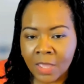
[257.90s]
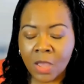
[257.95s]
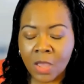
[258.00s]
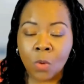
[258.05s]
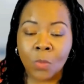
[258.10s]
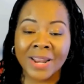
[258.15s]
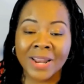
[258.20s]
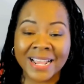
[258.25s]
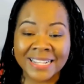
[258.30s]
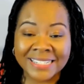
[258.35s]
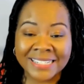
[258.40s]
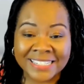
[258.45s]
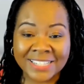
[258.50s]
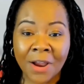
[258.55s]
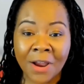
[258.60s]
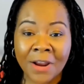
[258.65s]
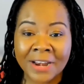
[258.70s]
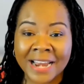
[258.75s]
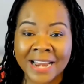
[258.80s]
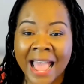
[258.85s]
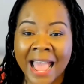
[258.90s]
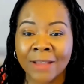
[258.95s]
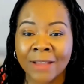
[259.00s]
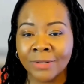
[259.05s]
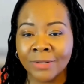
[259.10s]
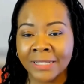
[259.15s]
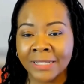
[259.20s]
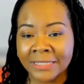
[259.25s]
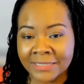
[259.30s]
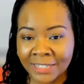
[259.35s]
When I started, I
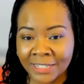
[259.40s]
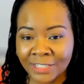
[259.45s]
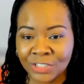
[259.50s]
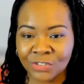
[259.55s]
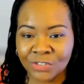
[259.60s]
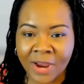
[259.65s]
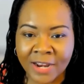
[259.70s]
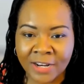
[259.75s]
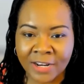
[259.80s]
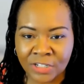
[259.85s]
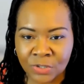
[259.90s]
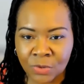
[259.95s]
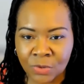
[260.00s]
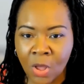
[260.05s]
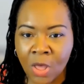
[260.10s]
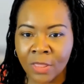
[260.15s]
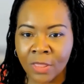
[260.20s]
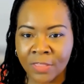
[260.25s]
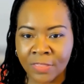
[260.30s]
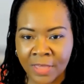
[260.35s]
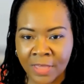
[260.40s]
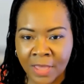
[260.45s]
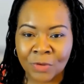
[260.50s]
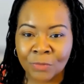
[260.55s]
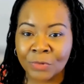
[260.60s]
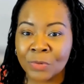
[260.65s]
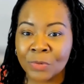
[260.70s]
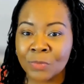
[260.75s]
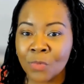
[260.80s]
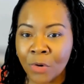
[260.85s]
really did try to do all of the
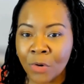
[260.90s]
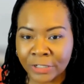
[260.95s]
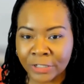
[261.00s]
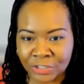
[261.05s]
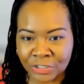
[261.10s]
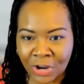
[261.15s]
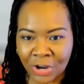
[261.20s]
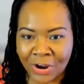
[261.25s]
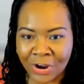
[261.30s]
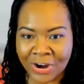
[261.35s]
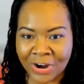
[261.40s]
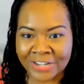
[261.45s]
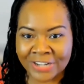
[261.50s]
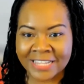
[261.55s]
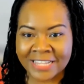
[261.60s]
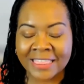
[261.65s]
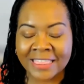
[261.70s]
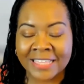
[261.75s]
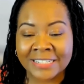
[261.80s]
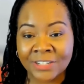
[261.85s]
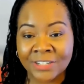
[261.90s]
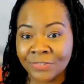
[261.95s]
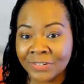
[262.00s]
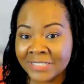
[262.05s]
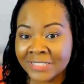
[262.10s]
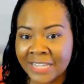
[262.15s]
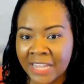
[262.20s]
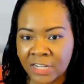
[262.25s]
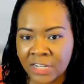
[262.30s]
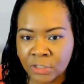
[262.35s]
reward jars and the
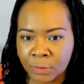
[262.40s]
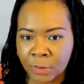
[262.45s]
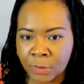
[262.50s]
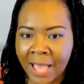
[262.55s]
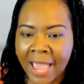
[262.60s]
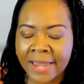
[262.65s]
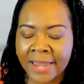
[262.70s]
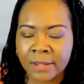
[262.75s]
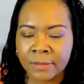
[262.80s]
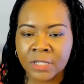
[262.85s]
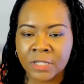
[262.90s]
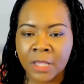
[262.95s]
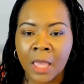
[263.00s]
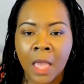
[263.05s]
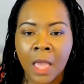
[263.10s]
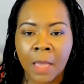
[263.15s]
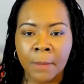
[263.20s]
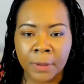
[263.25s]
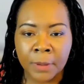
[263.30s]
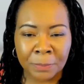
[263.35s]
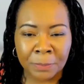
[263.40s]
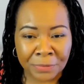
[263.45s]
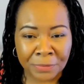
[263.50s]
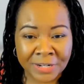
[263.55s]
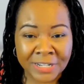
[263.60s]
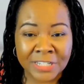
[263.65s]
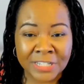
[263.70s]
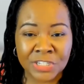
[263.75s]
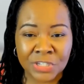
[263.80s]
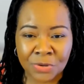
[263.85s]
different tangible items, but
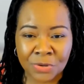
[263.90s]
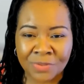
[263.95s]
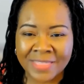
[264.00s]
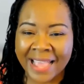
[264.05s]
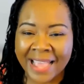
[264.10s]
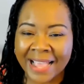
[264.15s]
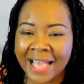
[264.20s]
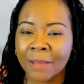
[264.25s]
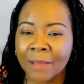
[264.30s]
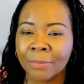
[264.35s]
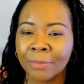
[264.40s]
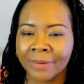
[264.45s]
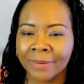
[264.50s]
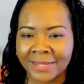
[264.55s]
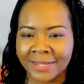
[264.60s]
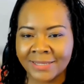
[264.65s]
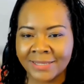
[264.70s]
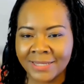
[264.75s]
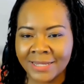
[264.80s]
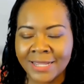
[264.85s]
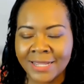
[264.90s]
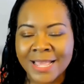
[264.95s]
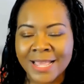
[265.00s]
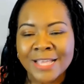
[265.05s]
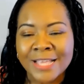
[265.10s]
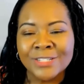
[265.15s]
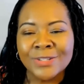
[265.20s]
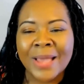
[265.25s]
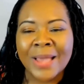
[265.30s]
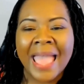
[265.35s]
pretty soon that got pricey.
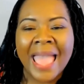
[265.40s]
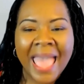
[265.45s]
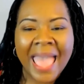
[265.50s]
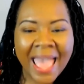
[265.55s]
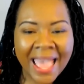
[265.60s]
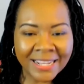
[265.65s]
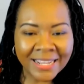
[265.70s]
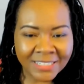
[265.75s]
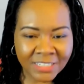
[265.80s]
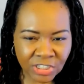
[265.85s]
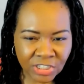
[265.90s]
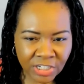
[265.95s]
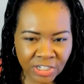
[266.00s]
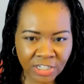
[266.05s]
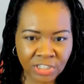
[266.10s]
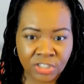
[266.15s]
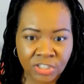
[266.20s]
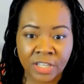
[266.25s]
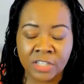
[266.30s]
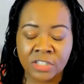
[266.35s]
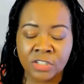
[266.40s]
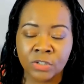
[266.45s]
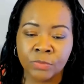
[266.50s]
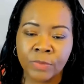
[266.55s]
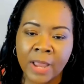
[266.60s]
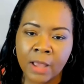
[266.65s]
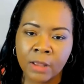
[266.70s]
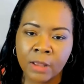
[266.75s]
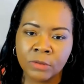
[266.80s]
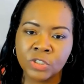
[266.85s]
So I had to change things
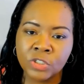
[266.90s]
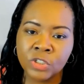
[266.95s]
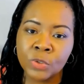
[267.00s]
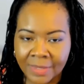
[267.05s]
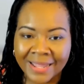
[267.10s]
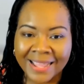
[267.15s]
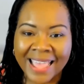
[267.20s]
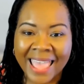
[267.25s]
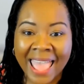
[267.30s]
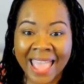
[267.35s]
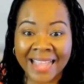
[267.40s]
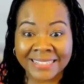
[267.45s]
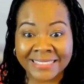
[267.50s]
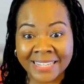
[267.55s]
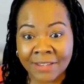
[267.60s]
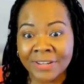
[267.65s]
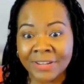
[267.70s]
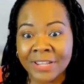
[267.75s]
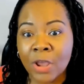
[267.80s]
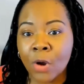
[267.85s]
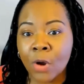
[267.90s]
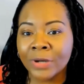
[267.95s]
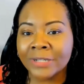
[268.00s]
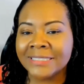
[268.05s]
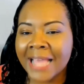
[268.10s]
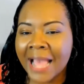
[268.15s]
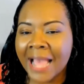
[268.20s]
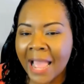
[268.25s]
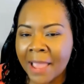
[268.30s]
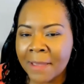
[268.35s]
around to activity or
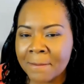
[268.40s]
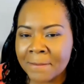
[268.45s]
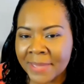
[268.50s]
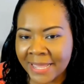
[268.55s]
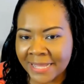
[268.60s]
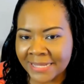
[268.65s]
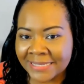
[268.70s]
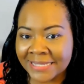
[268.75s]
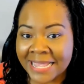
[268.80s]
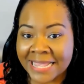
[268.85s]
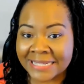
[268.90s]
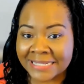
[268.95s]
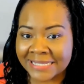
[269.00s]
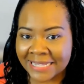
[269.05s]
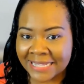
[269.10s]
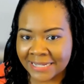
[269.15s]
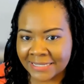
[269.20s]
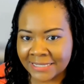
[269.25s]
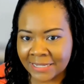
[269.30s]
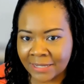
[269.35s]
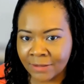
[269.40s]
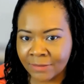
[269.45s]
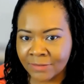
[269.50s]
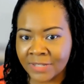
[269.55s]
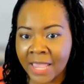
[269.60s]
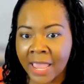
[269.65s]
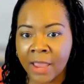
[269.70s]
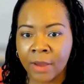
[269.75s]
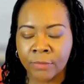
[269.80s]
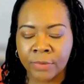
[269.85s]
time based incentives
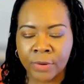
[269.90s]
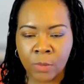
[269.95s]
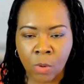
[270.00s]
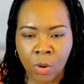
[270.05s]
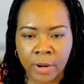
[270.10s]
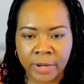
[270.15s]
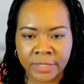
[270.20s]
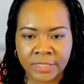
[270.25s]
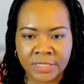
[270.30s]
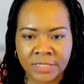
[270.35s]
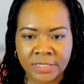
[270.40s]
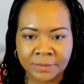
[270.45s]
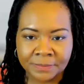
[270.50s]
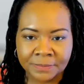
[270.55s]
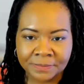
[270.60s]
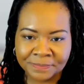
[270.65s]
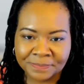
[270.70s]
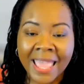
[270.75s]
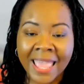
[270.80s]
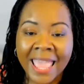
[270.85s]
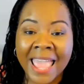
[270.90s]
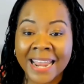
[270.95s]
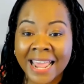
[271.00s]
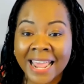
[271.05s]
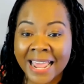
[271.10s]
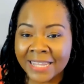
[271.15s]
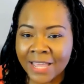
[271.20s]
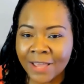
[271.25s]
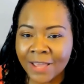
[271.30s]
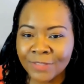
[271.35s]
and rewards. And
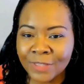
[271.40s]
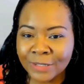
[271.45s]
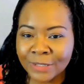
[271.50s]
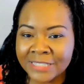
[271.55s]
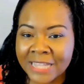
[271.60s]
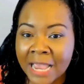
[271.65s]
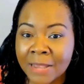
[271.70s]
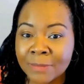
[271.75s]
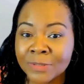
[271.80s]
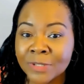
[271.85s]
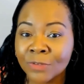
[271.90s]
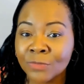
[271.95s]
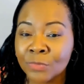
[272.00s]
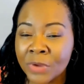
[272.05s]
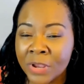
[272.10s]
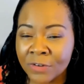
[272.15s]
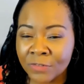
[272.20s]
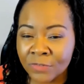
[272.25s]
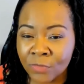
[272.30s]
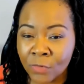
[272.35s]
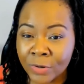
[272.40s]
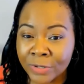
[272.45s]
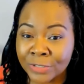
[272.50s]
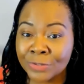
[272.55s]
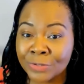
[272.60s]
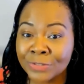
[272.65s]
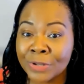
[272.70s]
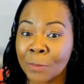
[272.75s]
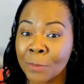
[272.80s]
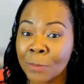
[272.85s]
I love those types of
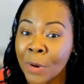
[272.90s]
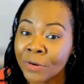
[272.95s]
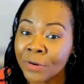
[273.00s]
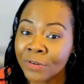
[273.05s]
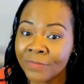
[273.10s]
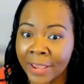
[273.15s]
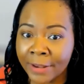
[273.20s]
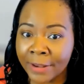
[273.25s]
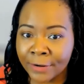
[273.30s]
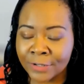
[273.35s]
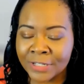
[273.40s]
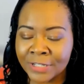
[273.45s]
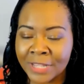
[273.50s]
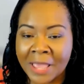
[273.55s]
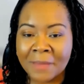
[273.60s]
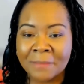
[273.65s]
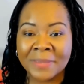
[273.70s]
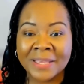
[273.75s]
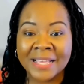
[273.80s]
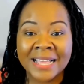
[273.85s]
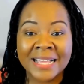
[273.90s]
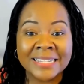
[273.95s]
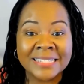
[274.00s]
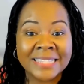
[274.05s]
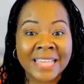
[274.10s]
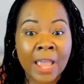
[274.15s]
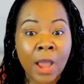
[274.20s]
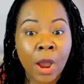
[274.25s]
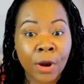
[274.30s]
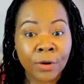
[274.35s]
reinforcers or motivators because
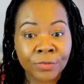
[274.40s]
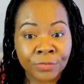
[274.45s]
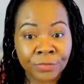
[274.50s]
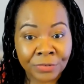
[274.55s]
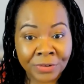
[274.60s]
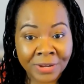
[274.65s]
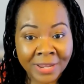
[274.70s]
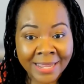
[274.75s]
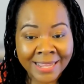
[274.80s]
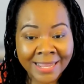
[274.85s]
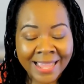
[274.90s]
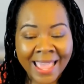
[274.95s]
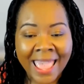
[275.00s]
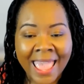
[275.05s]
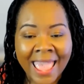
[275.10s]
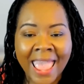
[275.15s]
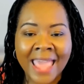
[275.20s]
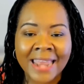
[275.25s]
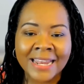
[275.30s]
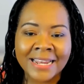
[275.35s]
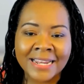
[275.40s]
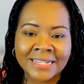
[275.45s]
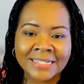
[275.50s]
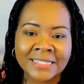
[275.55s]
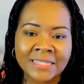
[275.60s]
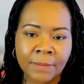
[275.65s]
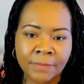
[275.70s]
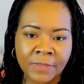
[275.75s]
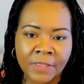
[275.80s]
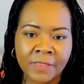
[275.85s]
they are free and it is
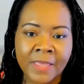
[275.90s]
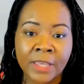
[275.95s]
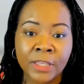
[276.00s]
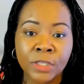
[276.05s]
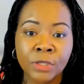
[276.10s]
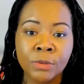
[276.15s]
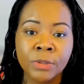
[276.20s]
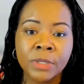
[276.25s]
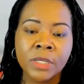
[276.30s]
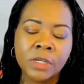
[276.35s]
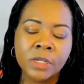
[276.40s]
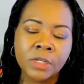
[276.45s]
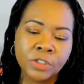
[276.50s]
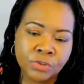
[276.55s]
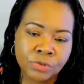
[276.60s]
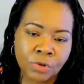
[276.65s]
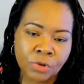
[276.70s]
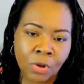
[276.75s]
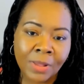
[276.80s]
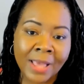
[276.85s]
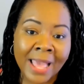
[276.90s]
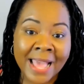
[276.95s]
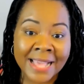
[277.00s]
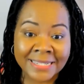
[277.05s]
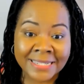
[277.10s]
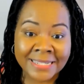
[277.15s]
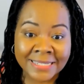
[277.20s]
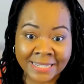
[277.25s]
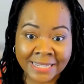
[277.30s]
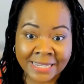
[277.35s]
something that you can control
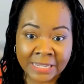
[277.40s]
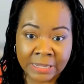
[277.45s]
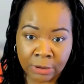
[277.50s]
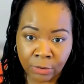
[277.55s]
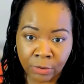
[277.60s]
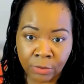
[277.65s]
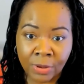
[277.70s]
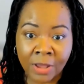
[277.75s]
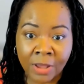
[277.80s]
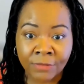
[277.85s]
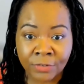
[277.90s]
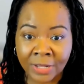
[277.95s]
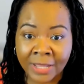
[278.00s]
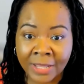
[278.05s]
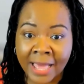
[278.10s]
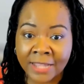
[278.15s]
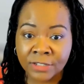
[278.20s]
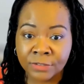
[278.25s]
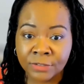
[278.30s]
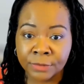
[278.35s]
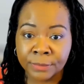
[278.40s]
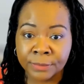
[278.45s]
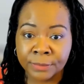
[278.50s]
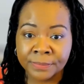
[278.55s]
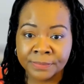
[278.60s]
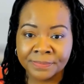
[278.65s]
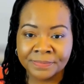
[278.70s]
as CEO of your classroom.